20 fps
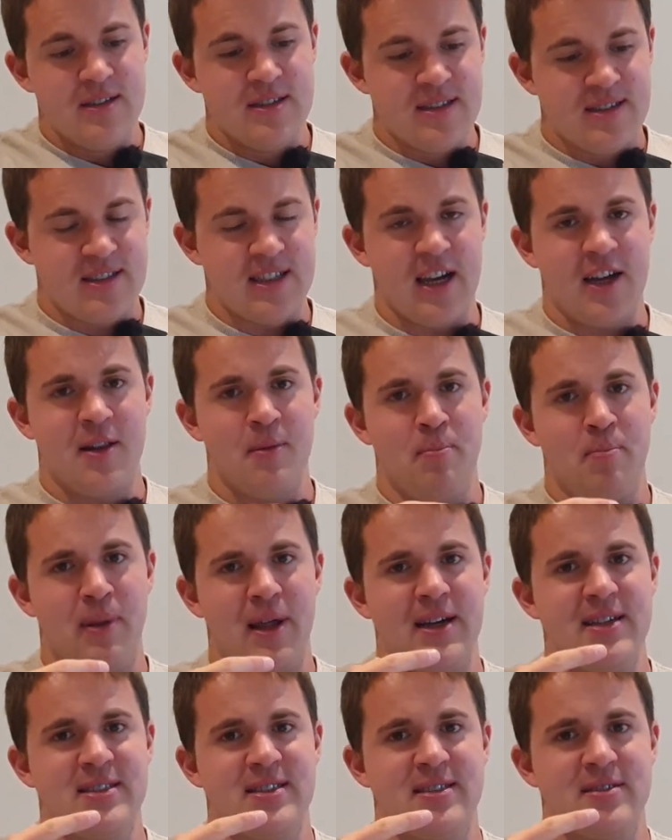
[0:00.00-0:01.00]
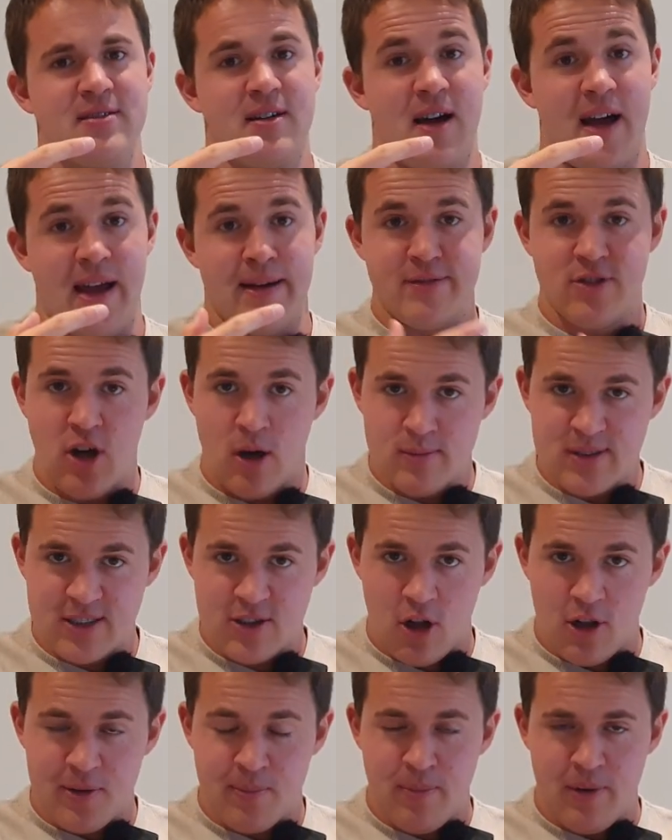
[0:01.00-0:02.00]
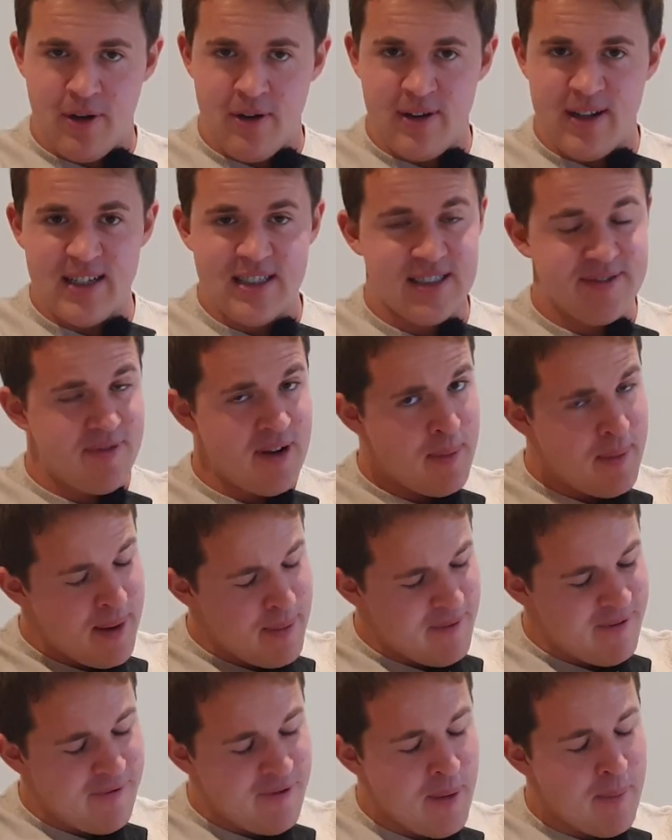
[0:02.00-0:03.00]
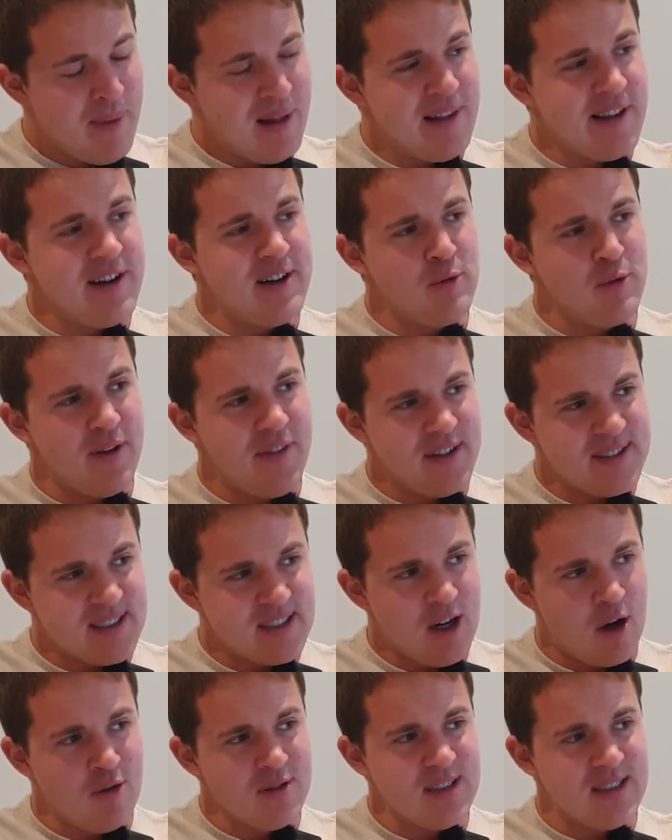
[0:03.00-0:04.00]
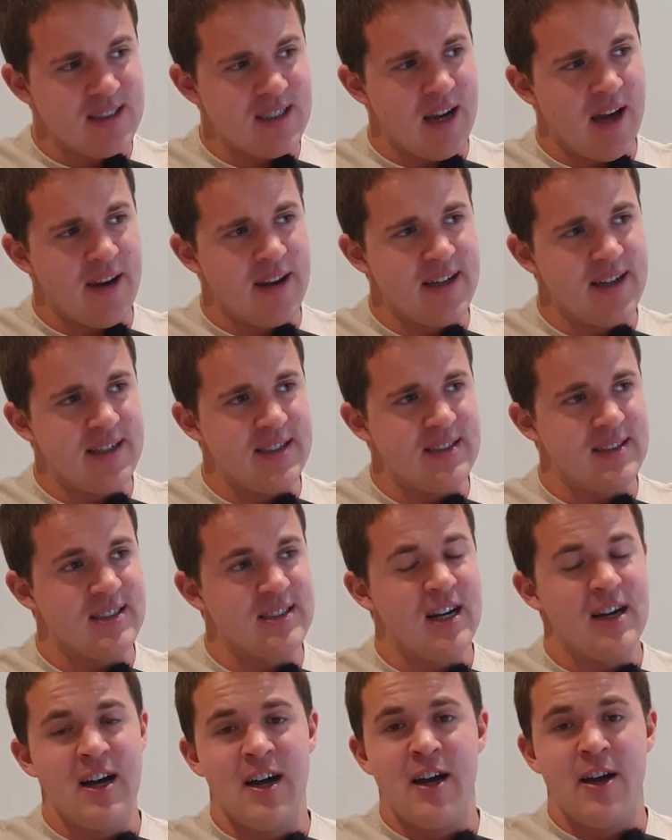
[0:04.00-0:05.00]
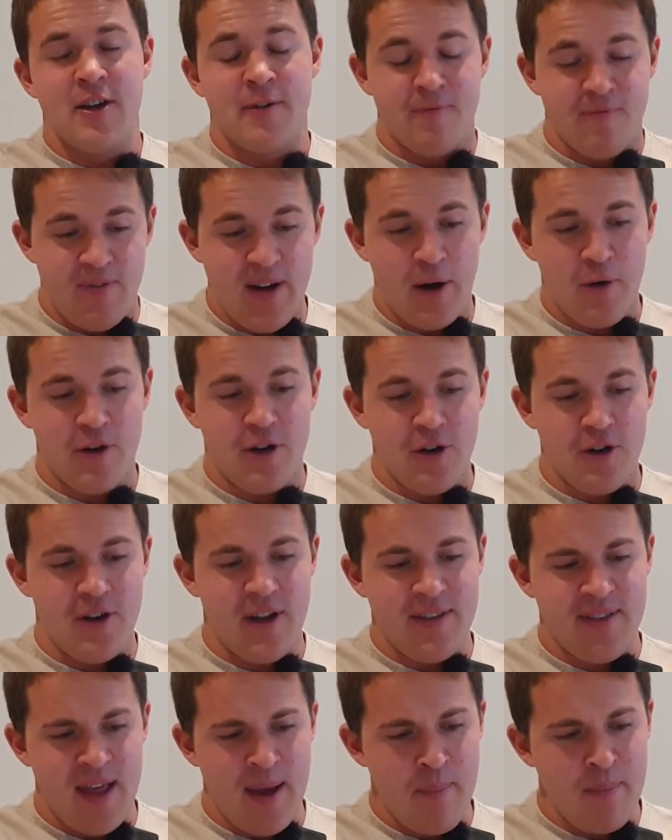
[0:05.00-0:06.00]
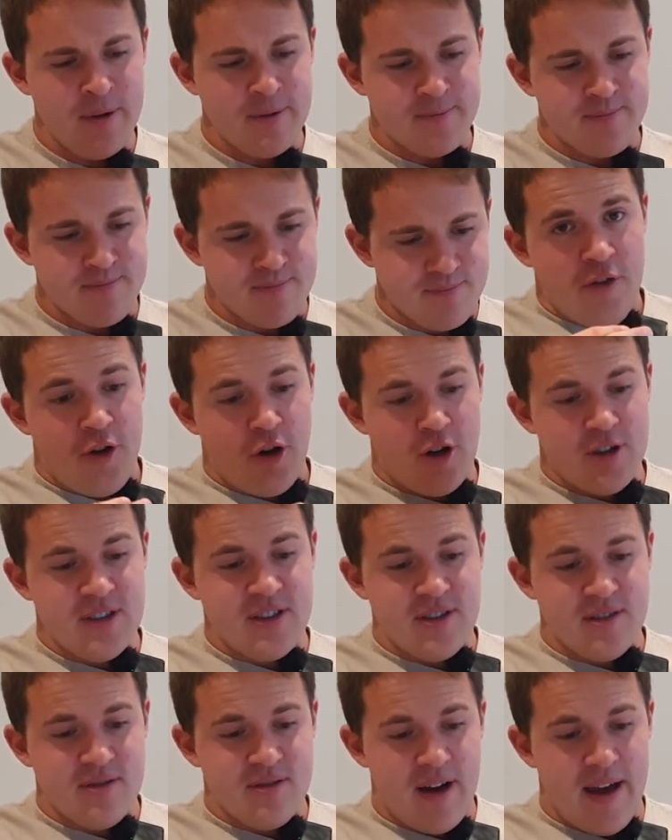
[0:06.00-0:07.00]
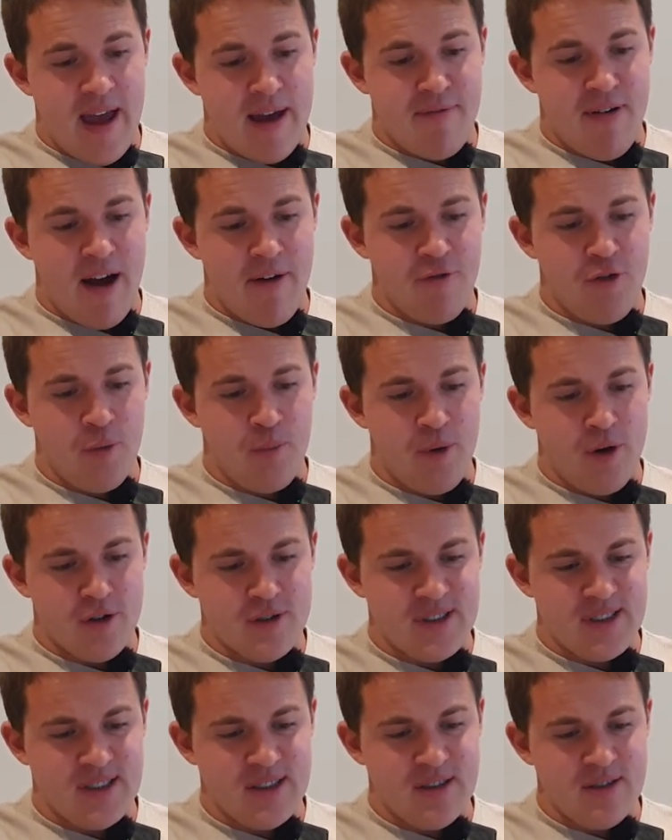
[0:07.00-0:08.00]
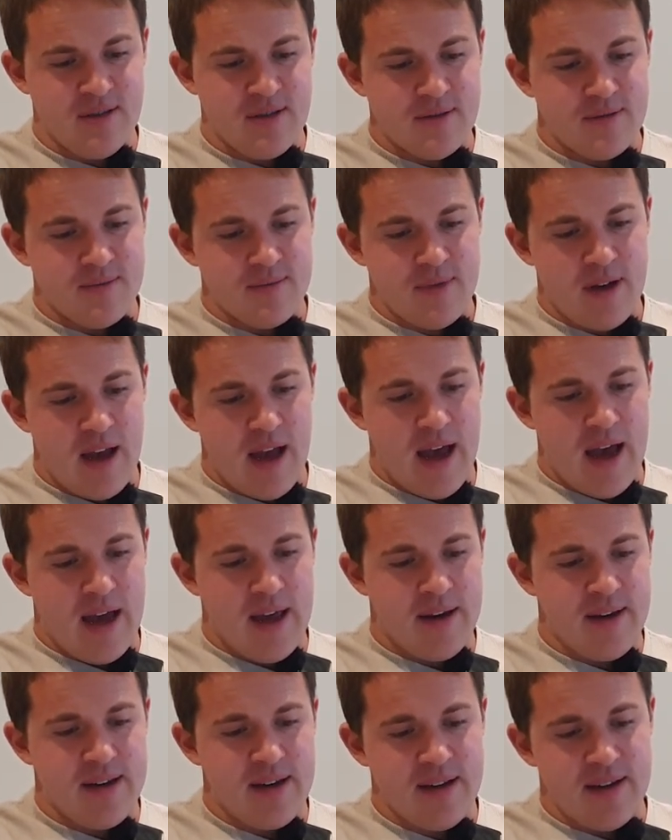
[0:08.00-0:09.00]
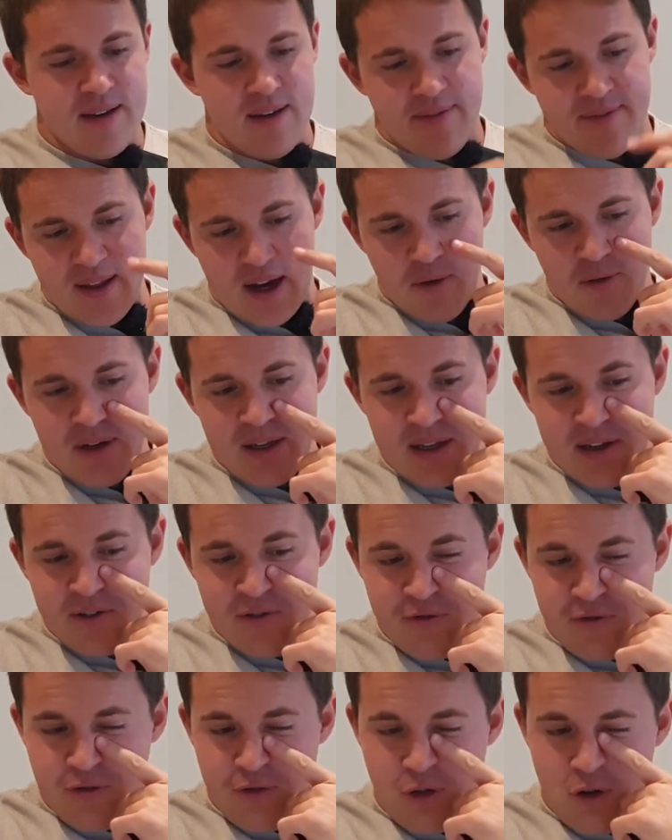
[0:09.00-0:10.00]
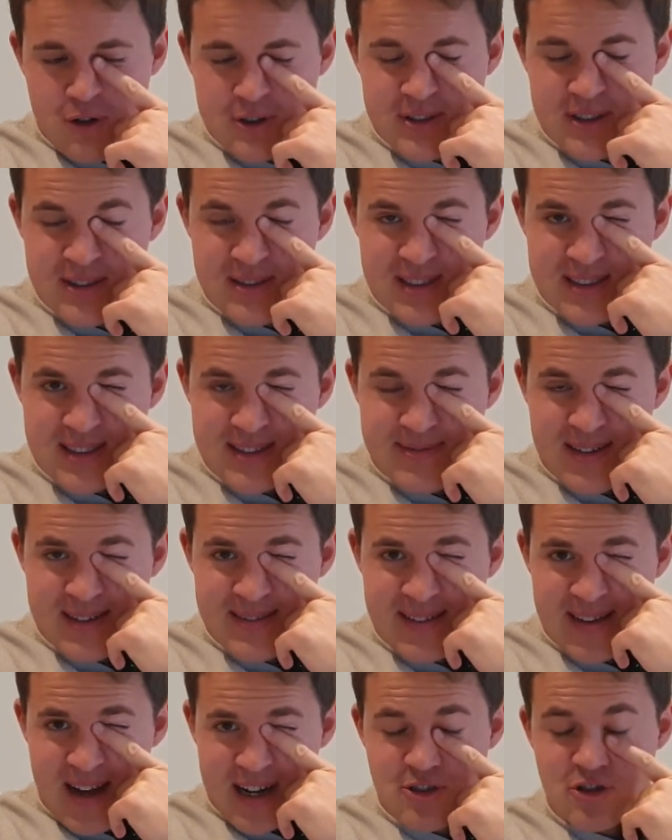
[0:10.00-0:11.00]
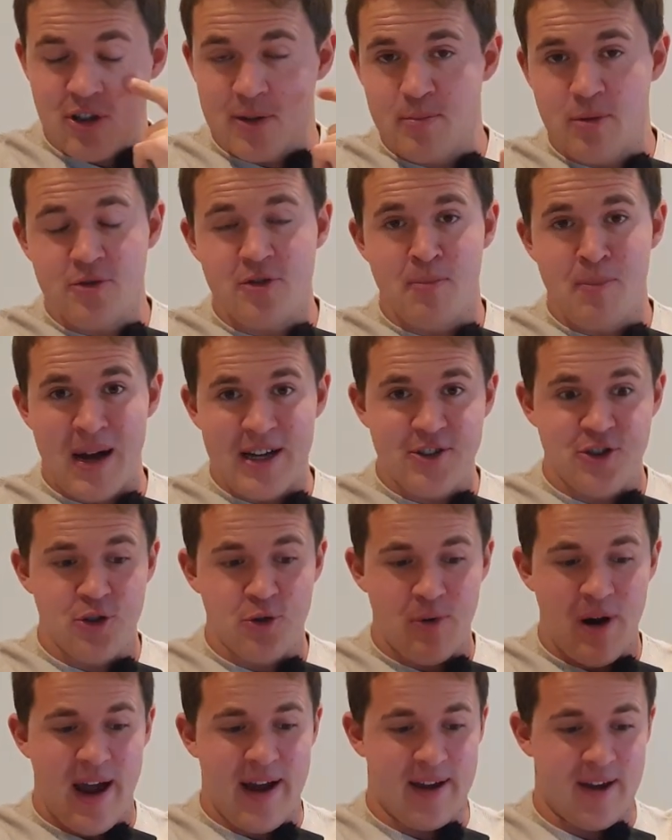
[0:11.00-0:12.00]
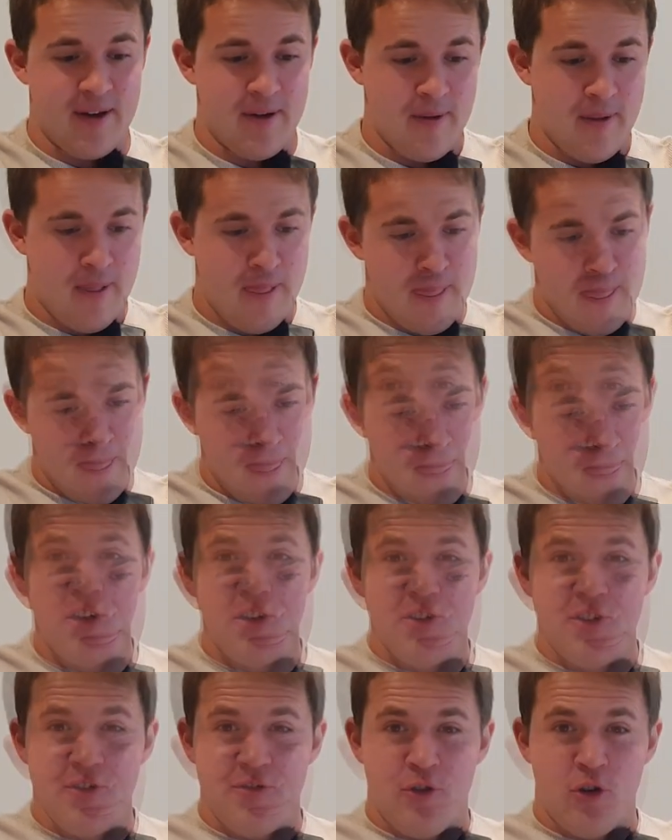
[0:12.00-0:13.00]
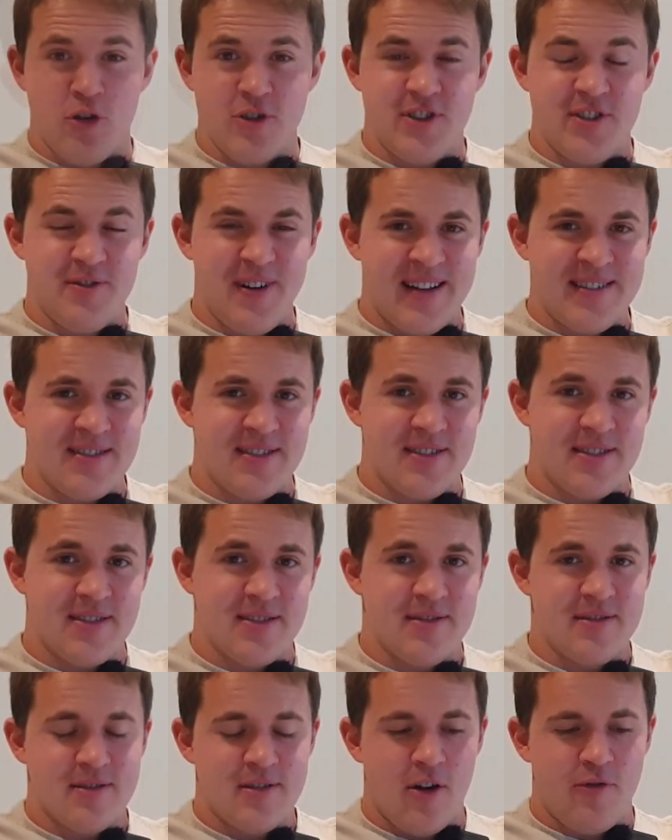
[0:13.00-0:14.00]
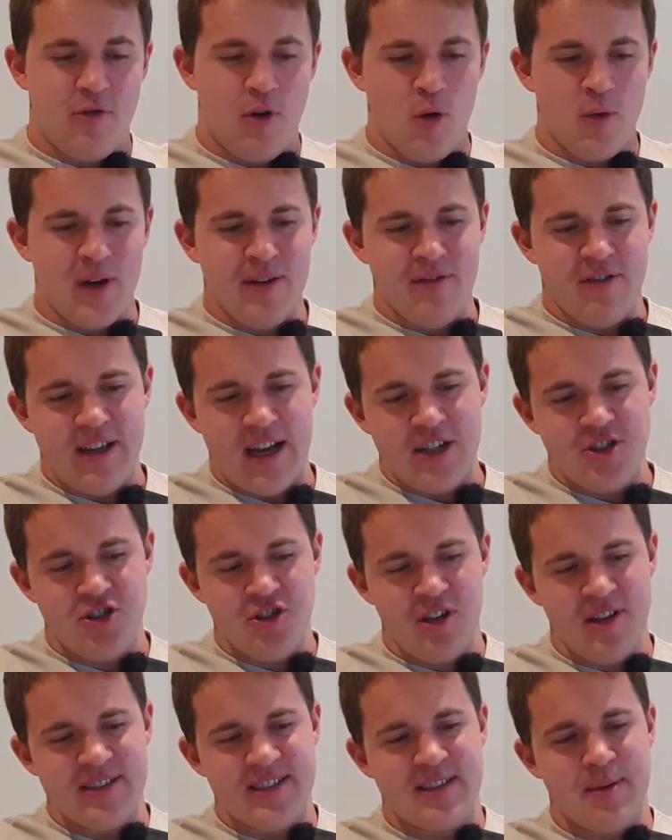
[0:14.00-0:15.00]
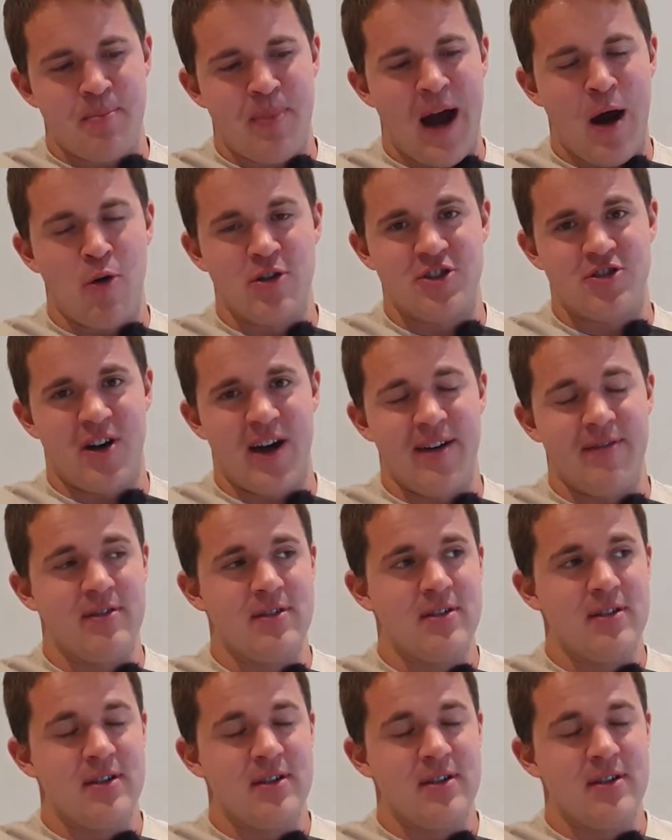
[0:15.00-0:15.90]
Second place, I have Tom Stoltman. He's familiar with the stones and he's very good at them. Third, I have Hafthor Bjornsson, and down in fourth in this event, I actually put Matthew Ragg. The fourth event of Rogue Invitational is the power drive.